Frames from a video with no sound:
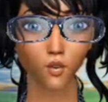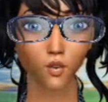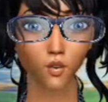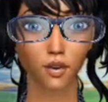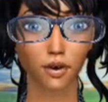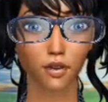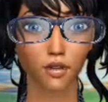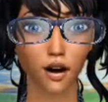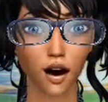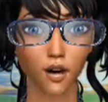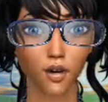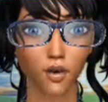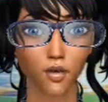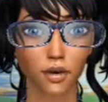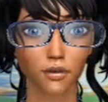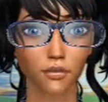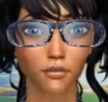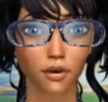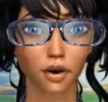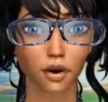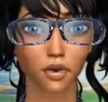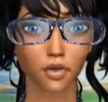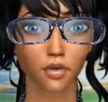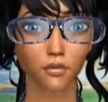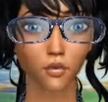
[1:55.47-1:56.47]
Lie down
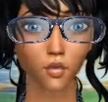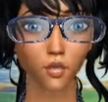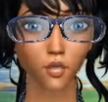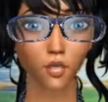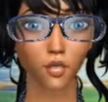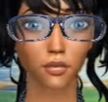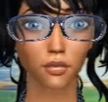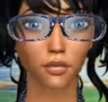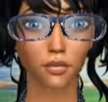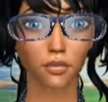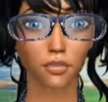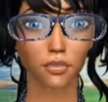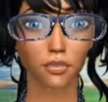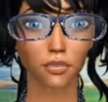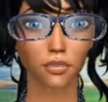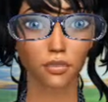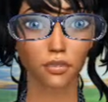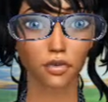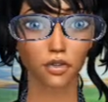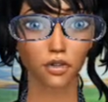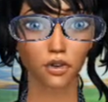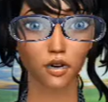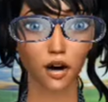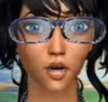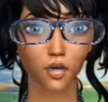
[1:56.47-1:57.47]
on one side.
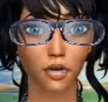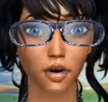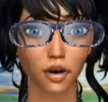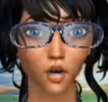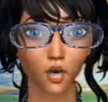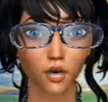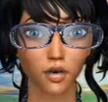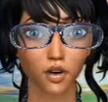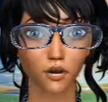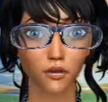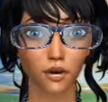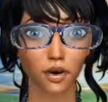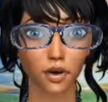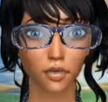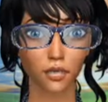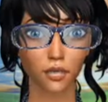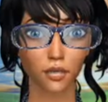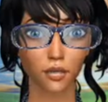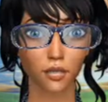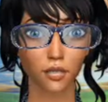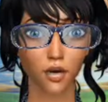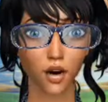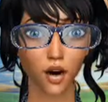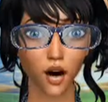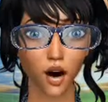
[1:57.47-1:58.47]
For
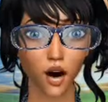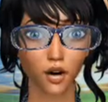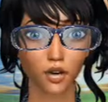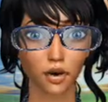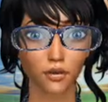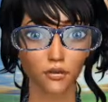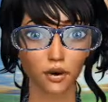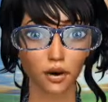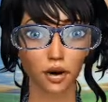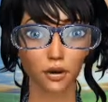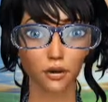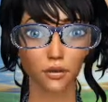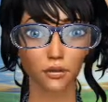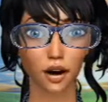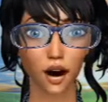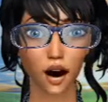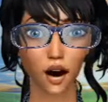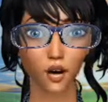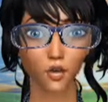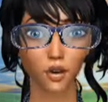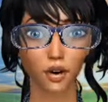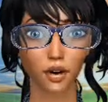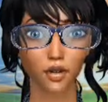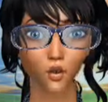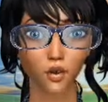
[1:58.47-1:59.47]
simplicity, let us say
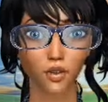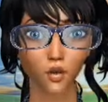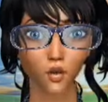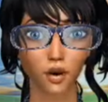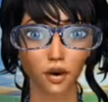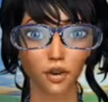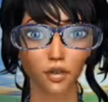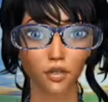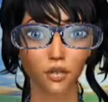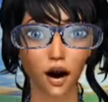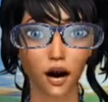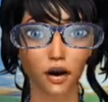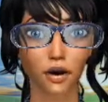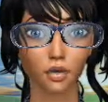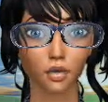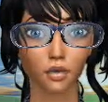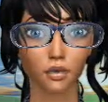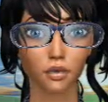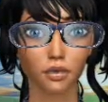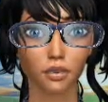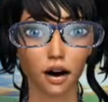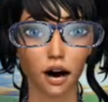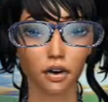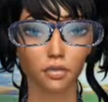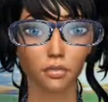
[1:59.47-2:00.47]
you are on your right
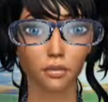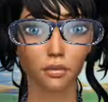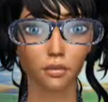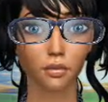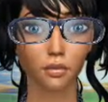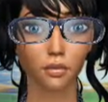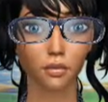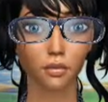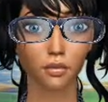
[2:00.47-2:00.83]
side to start.